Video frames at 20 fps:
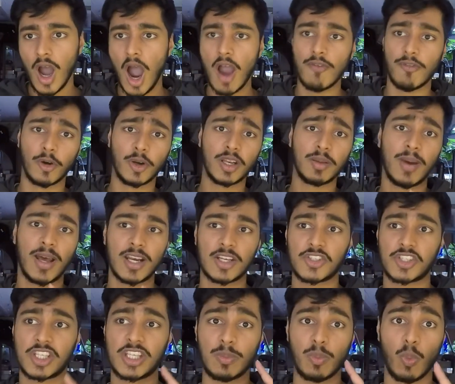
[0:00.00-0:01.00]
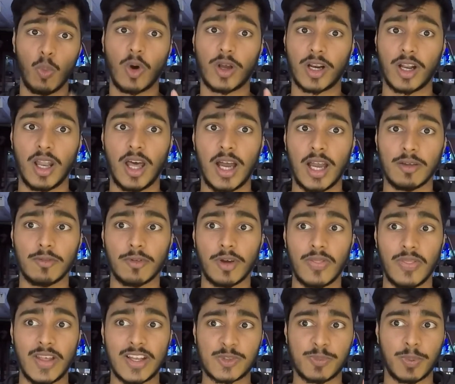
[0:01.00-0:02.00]
I've only managed to keep one alive,
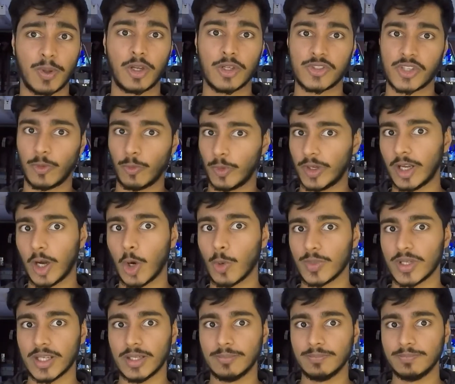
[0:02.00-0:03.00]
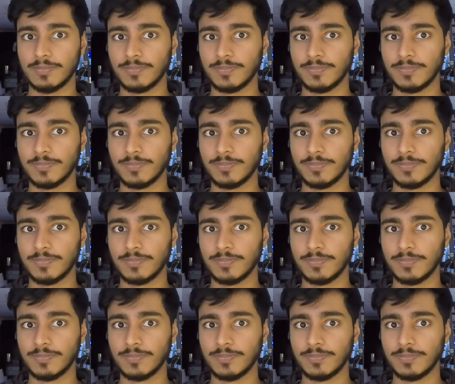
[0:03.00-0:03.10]
and that's because I rehomed it.